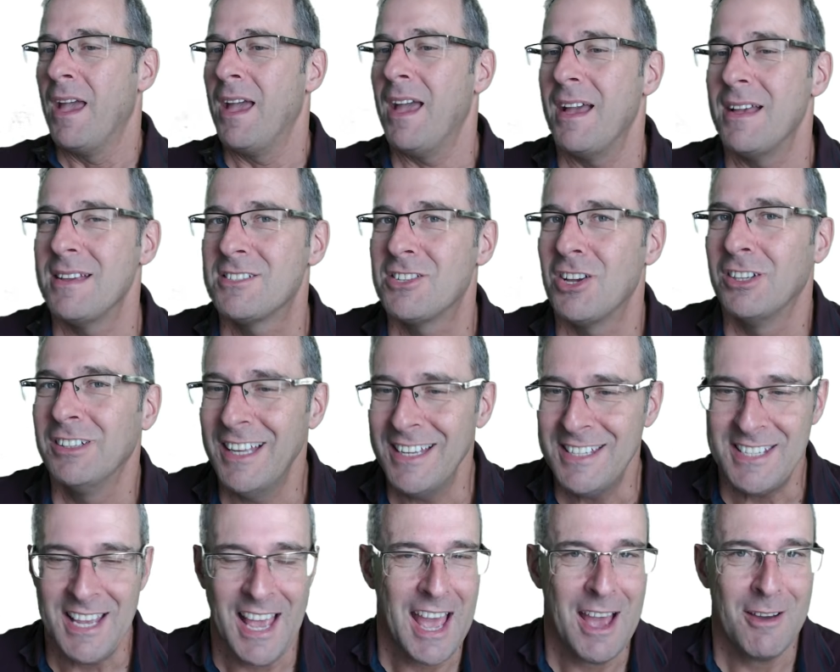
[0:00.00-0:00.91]
So let's
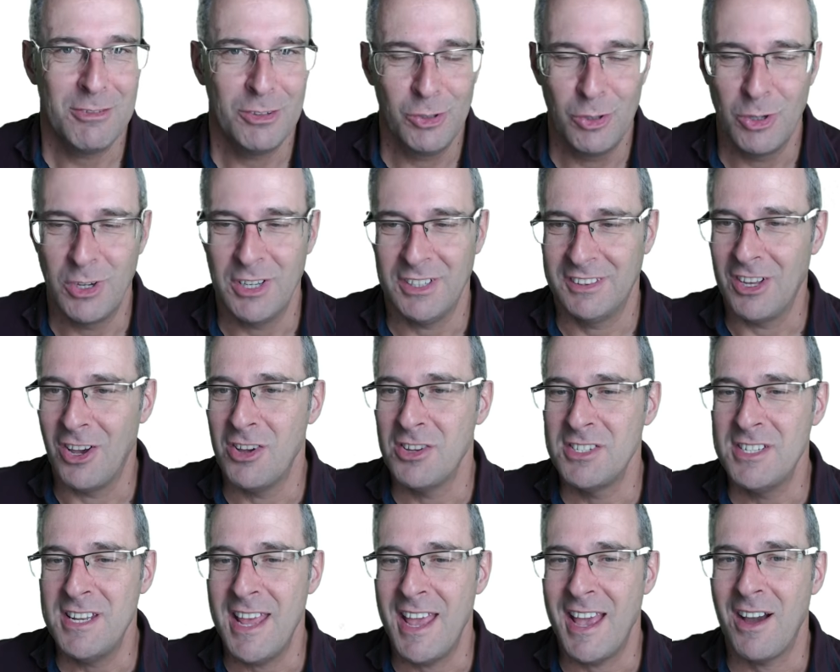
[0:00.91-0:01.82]
have a look at
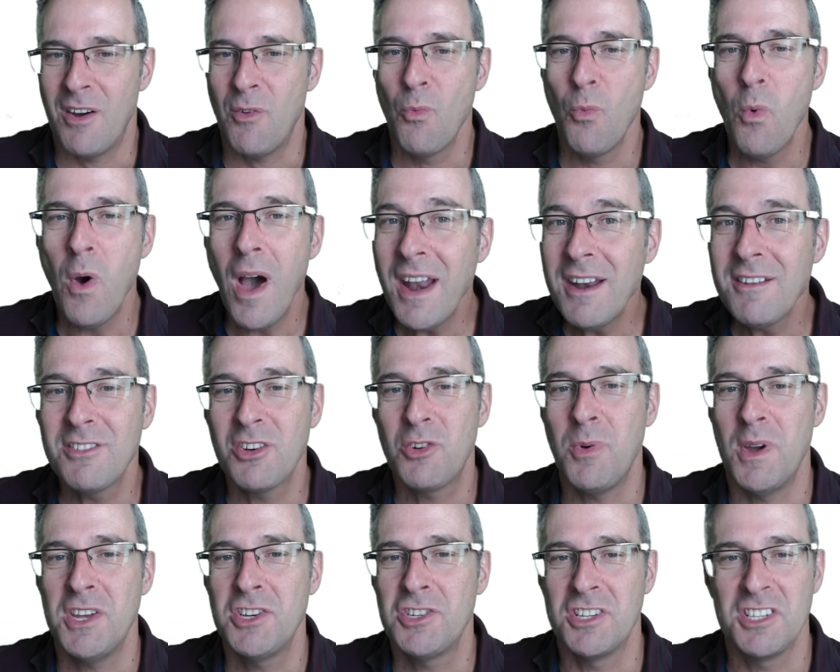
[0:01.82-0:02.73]
those now. One of the
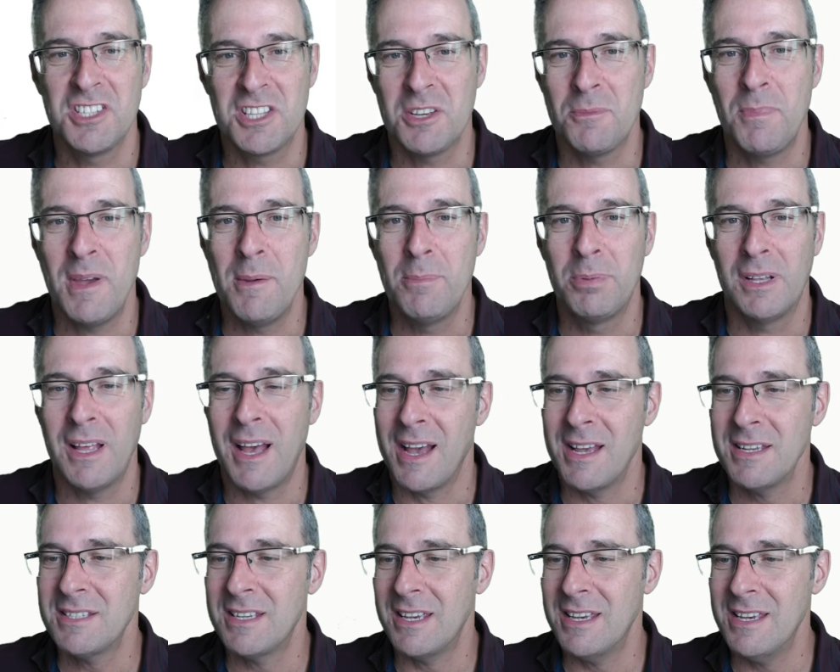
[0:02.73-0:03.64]
questions that people
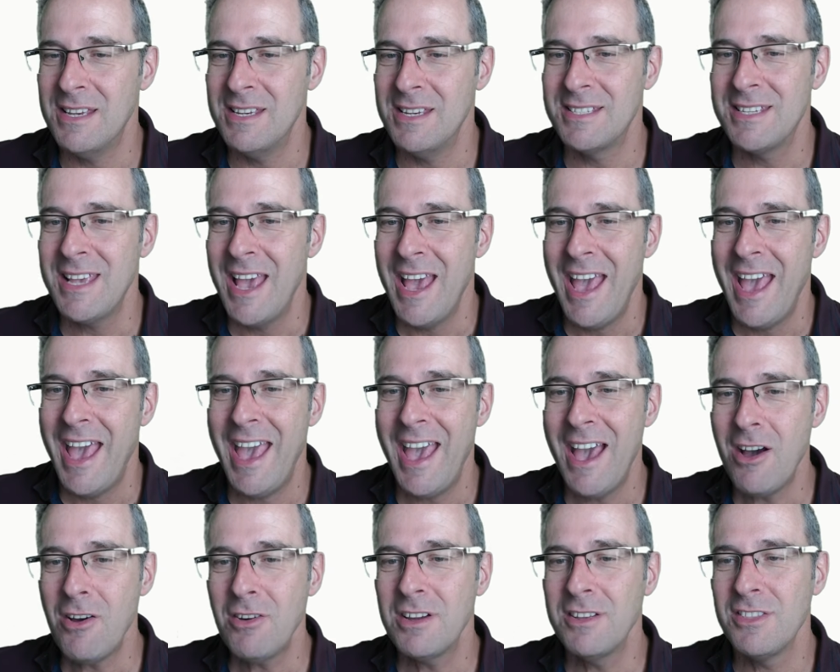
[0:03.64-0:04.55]
ask is, how
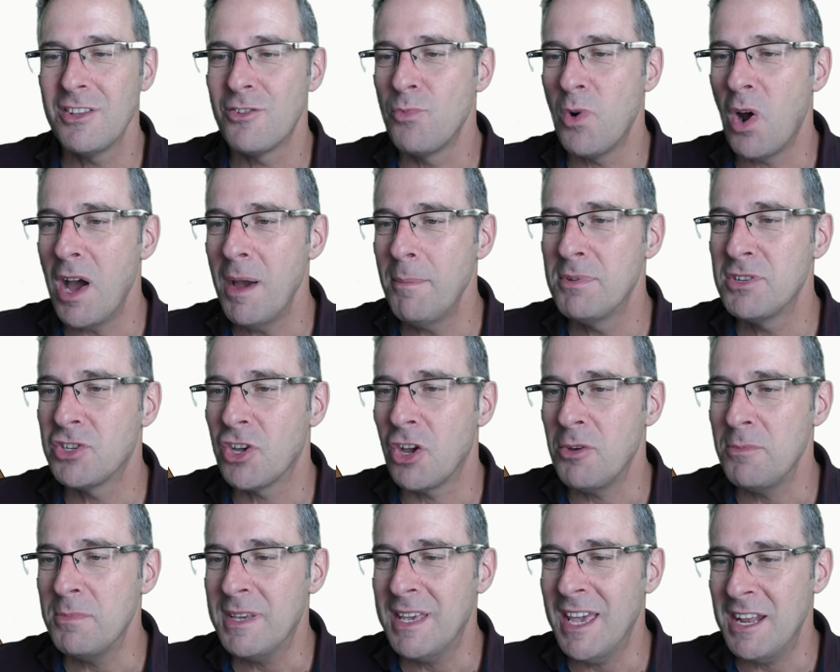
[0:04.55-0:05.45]
can the
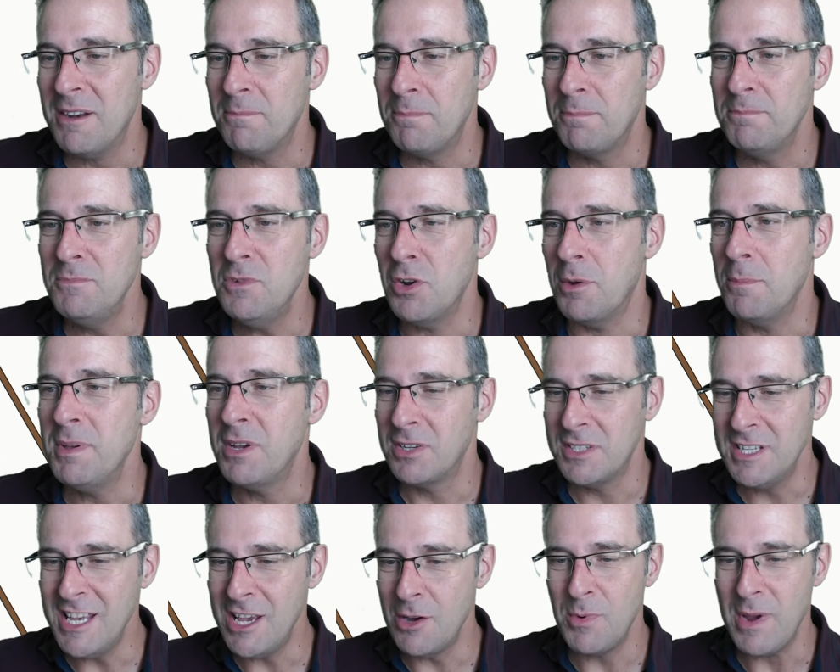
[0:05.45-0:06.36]
ribosome get, because
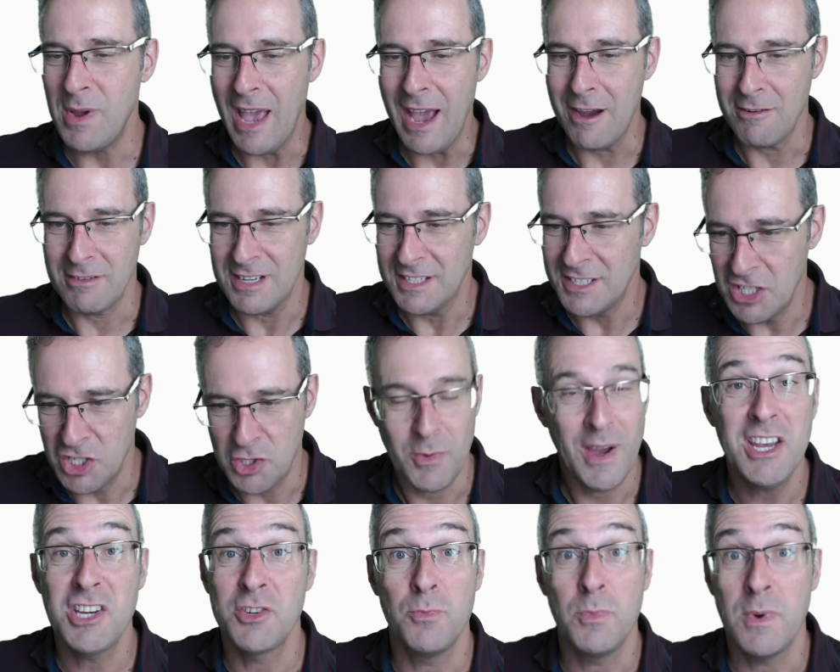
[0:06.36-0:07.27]
here we are in a
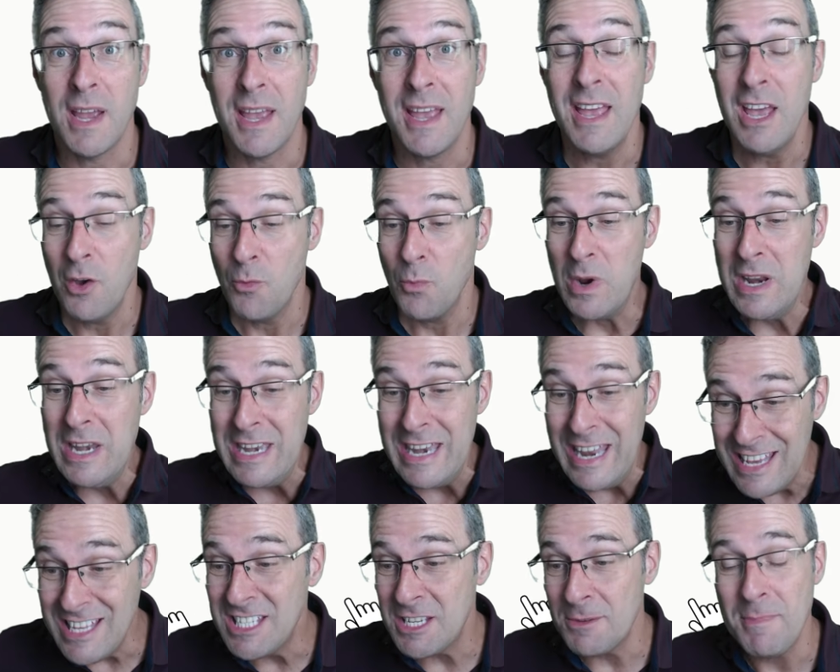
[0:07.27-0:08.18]
situation where we
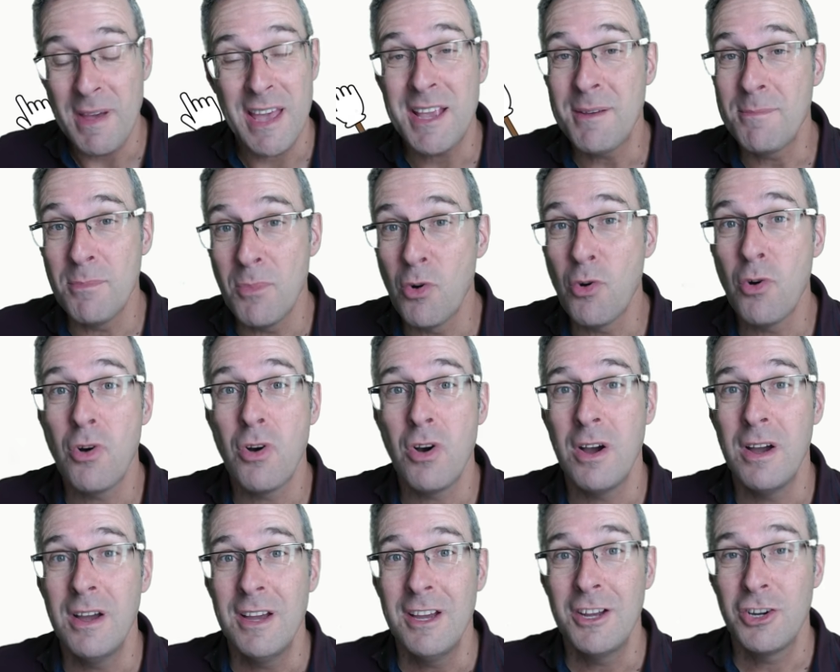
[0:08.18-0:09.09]
need to make more
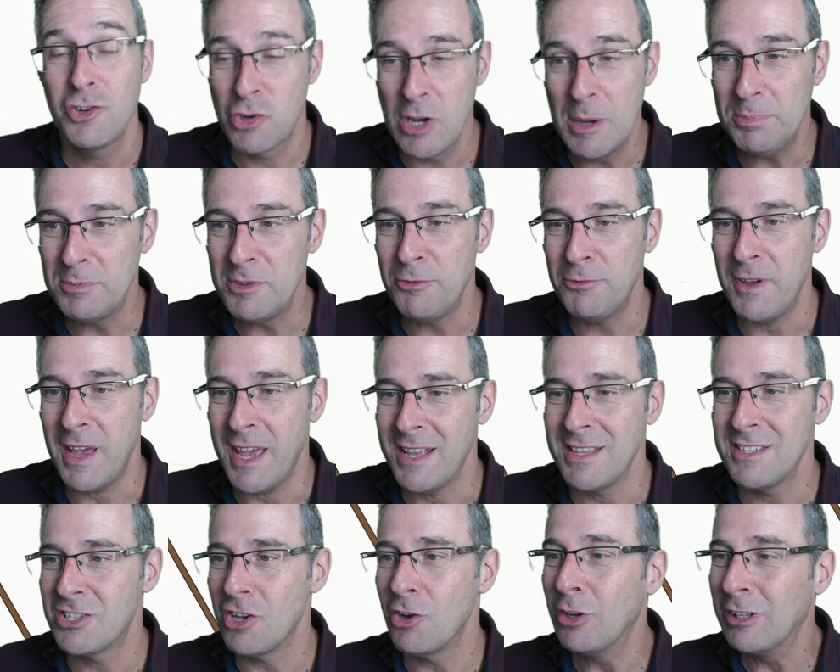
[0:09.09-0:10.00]
tryptophan,
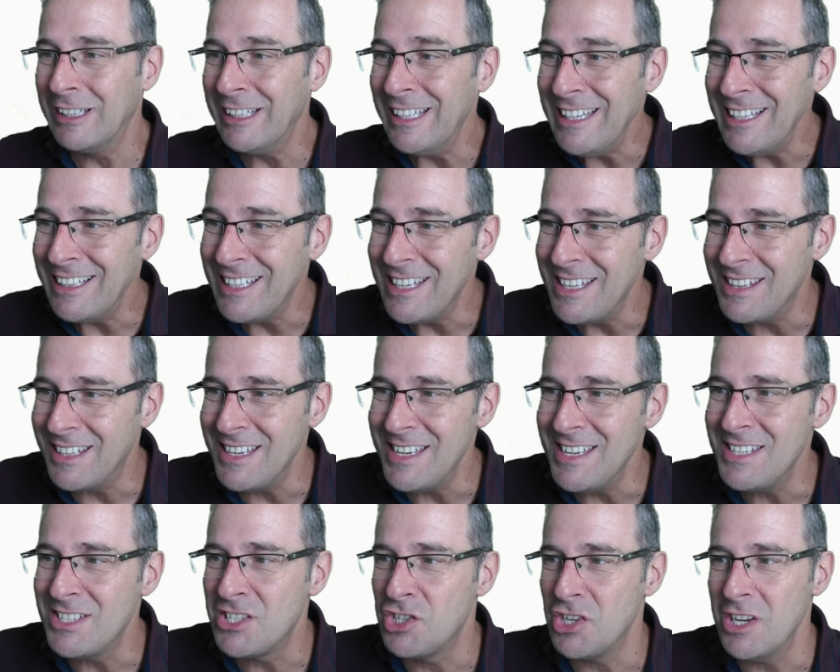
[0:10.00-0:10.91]
so clearly
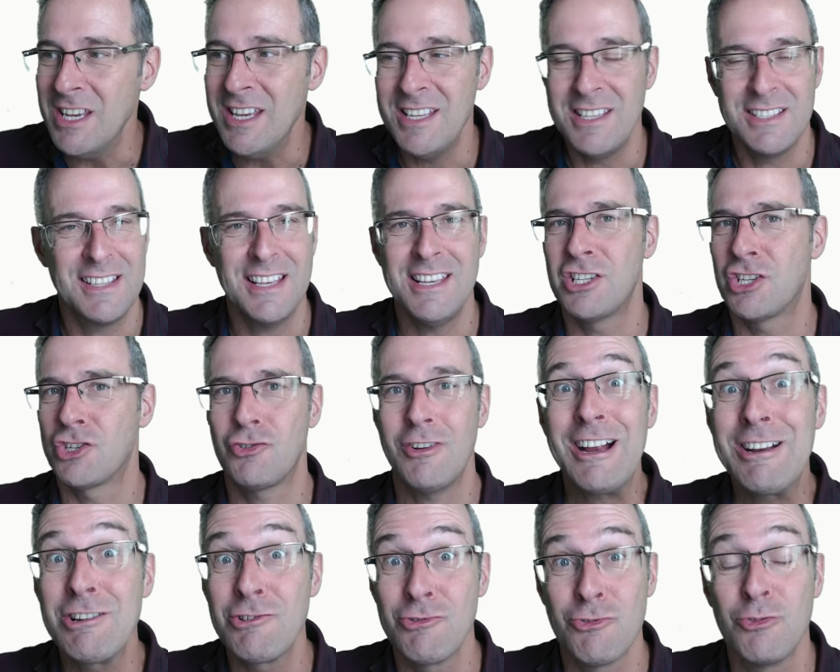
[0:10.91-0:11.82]
these genes, these
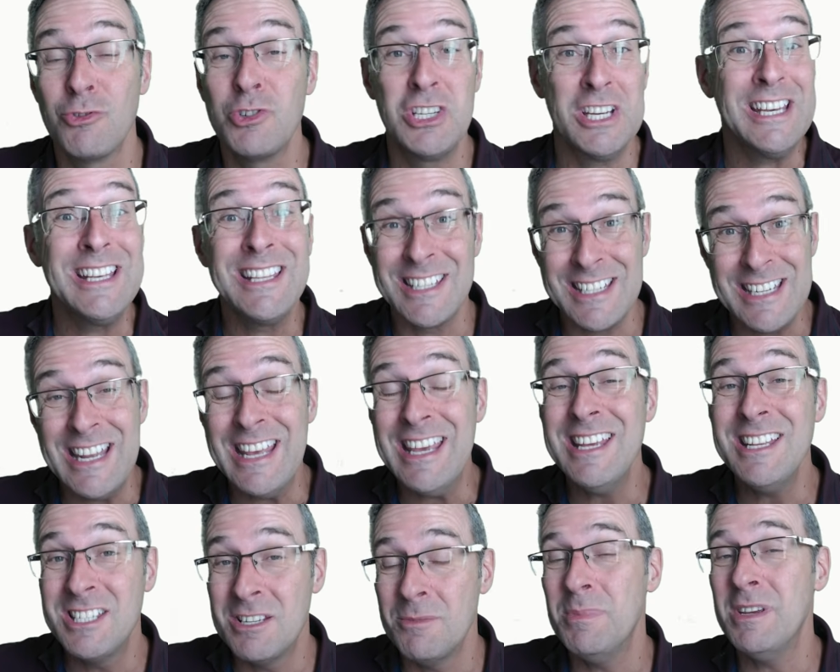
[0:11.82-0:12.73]
structural genes,
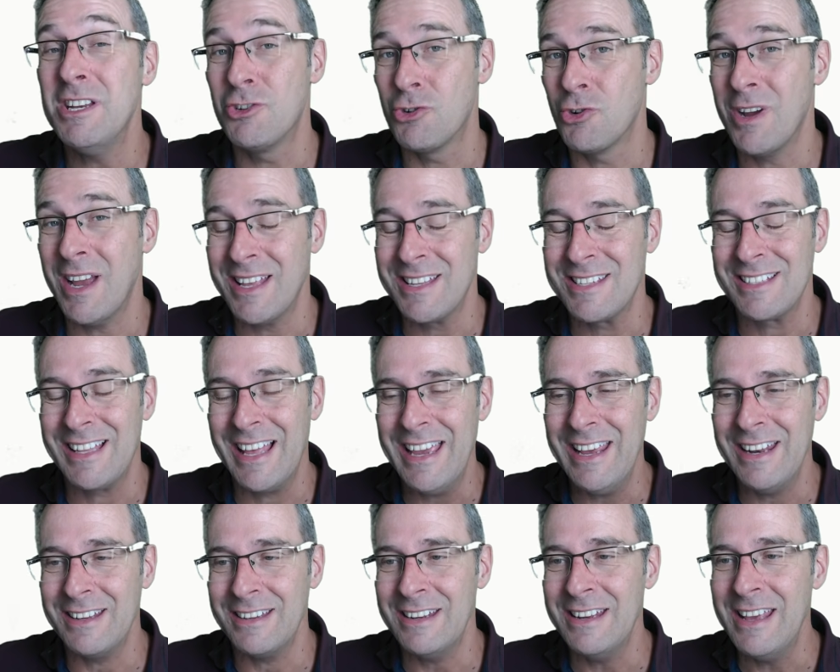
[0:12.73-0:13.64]
need to be
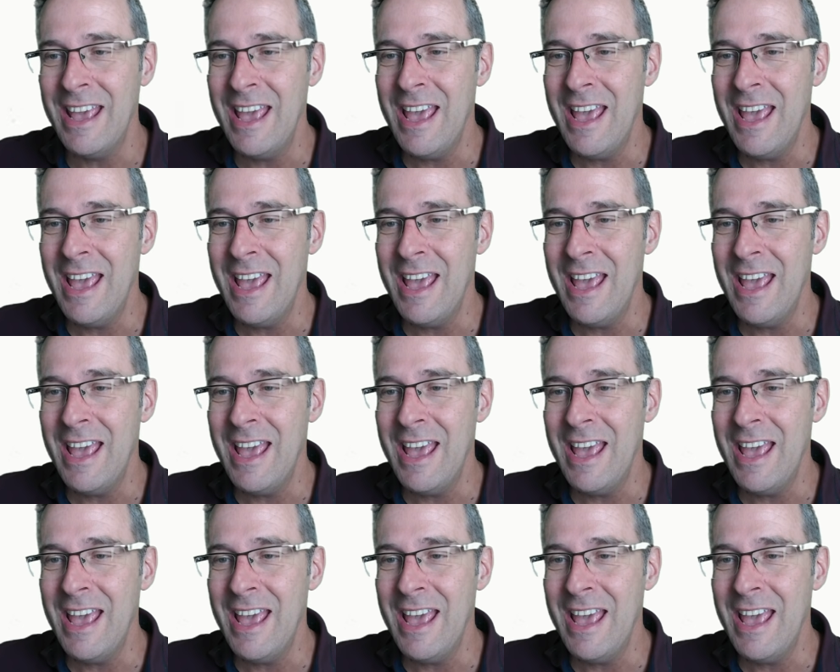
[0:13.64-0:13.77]
translated.